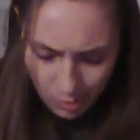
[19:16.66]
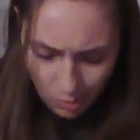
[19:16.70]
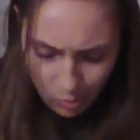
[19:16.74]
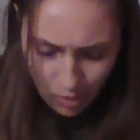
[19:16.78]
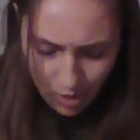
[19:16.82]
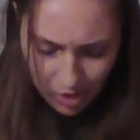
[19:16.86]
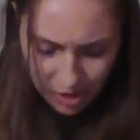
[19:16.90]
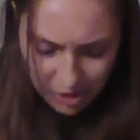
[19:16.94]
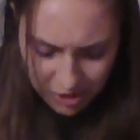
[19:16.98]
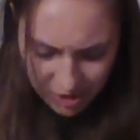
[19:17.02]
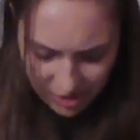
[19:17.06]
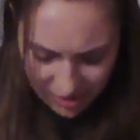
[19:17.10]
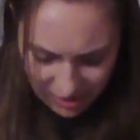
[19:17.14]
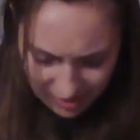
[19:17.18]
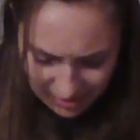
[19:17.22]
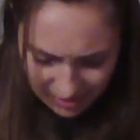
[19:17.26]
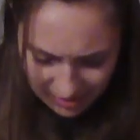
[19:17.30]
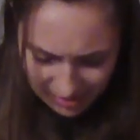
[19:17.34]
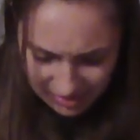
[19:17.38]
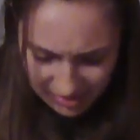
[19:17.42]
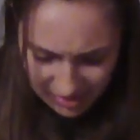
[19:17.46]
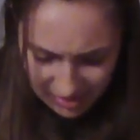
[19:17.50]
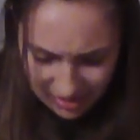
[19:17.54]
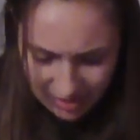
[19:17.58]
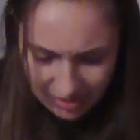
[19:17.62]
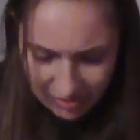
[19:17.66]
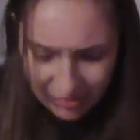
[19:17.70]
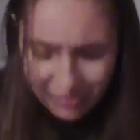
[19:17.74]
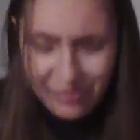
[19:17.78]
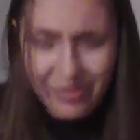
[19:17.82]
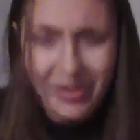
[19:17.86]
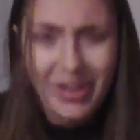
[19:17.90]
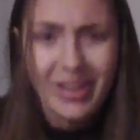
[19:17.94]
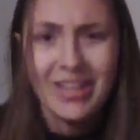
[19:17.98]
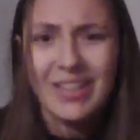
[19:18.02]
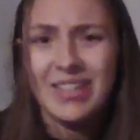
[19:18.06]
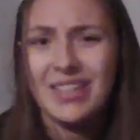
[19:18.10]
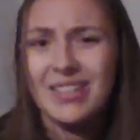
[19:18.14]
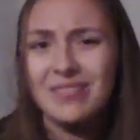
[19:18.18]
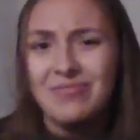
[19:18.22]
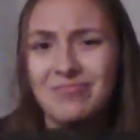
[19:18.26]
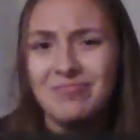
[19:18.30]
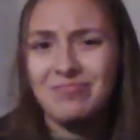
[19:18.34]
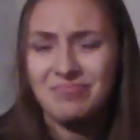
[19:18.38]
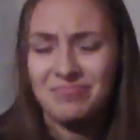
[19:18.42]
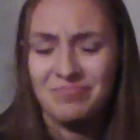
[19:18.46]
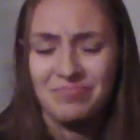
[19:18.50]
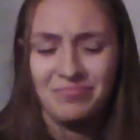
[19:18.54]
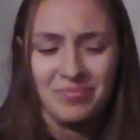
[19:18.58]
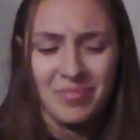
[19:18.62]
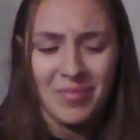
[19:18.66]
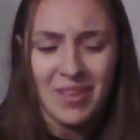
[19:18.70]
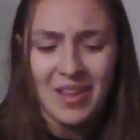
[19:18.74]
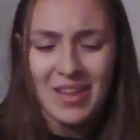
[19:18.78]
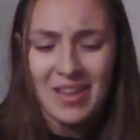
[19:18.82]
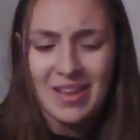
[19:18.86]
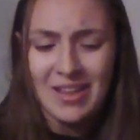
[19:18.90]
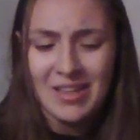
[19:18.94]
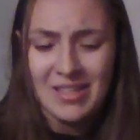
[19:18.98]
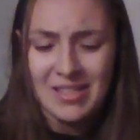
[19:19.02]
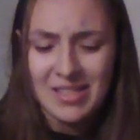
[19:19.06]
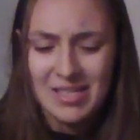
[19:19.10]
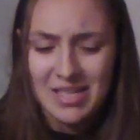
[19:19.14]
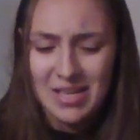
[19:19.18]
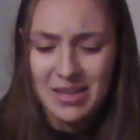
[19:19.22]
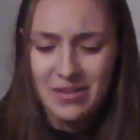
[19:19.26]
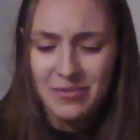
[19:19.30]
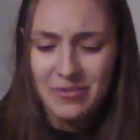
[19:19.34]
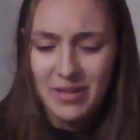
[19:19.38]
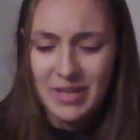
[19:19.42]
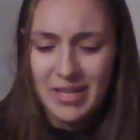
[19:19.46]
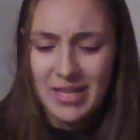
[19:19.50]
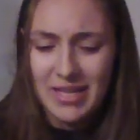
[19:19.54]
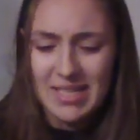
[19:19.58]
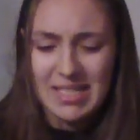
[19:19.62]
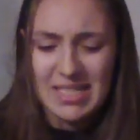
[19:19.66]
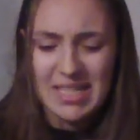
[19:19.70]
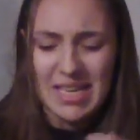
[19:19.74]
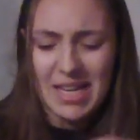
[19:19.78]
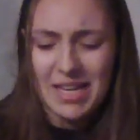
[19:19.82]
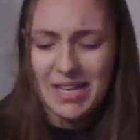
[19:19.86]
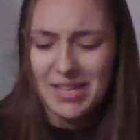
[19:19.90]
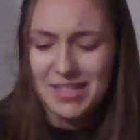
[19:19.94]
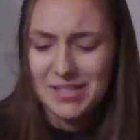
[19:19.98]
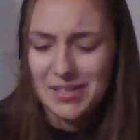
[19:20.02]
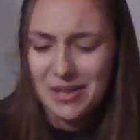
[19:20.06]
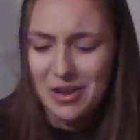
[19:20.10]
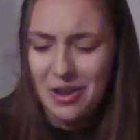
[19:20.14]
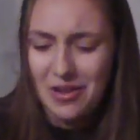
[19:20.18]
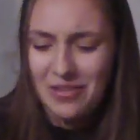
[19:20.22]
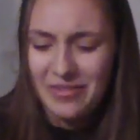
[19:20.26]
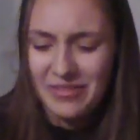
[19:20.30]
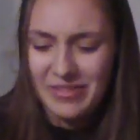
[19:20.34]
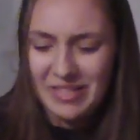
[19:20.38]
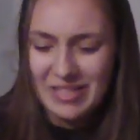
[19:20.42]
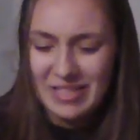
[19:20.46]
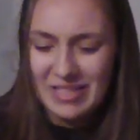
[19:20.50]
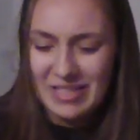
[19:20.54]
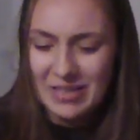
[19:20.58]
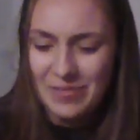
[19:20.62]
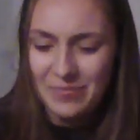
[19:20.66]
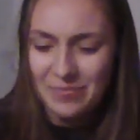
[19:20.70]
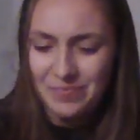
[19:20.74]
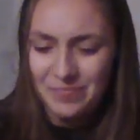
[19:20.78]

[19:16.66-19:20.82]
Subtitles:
wash it and see if it gets any softer.